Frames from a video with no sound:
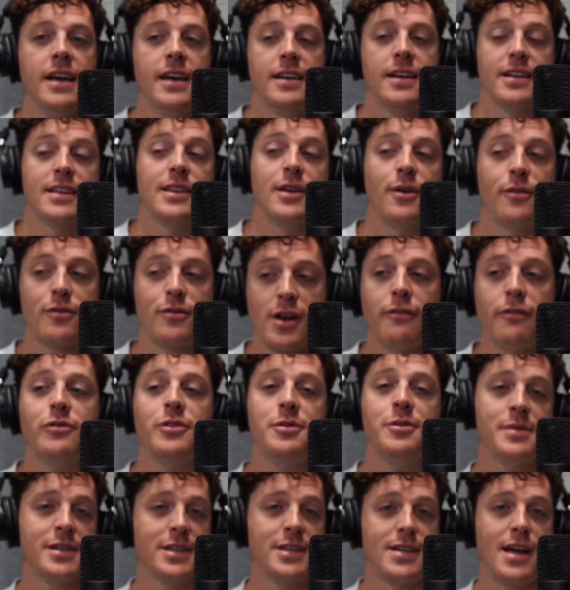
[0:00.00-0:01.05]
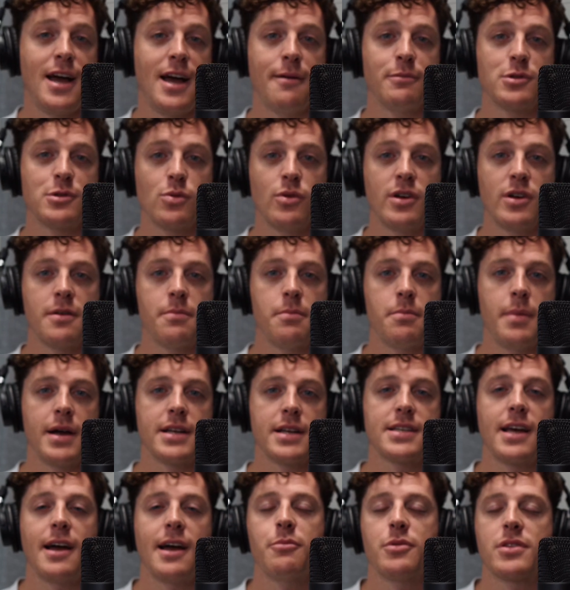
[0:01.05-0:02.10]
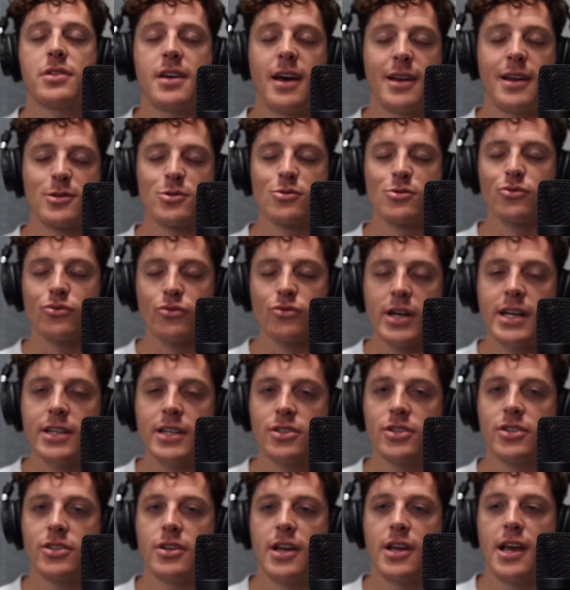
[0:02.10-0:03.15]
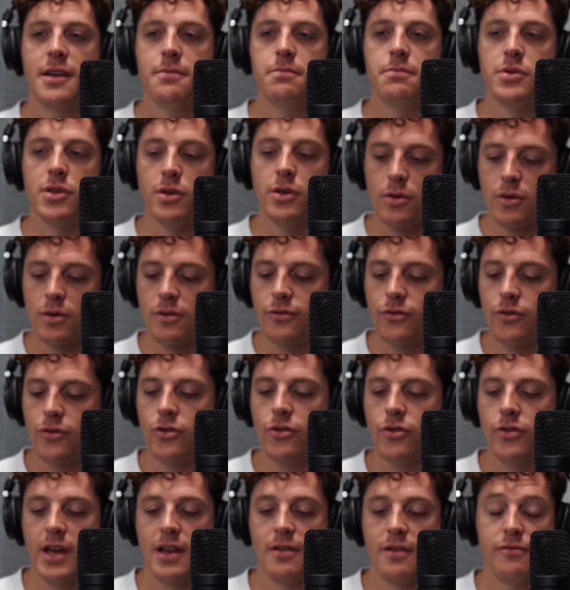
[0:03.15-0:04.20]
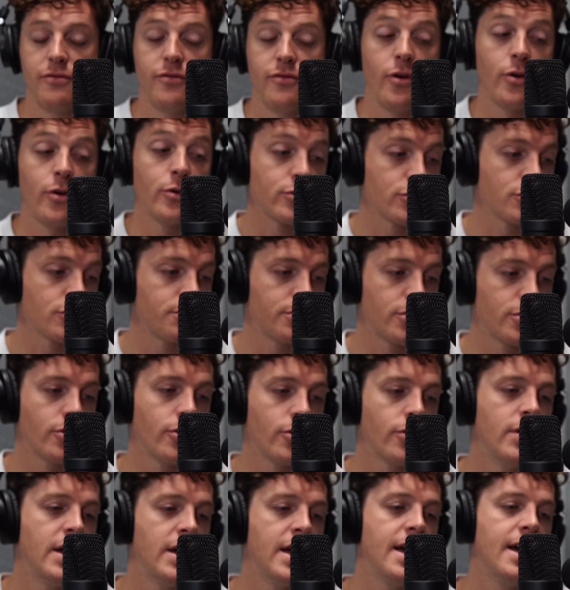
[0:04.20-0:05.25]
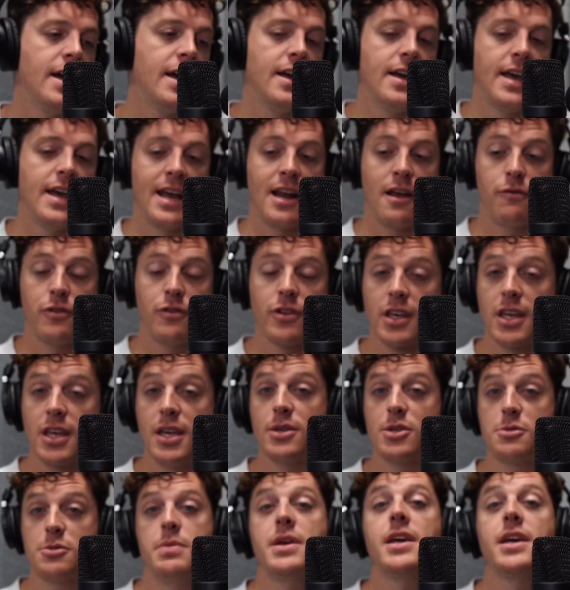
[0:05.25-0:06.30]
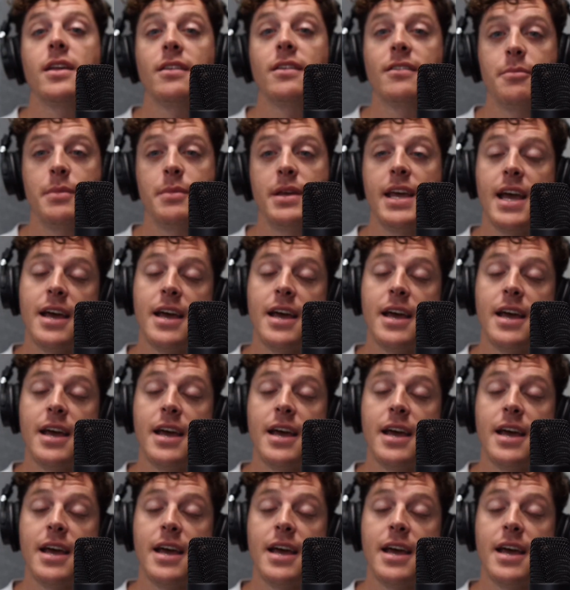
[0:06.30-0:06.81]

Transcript: Like there have definitely been times when my time with God is rich and beautiful and vulnerable, and I feel like He's speaking to me.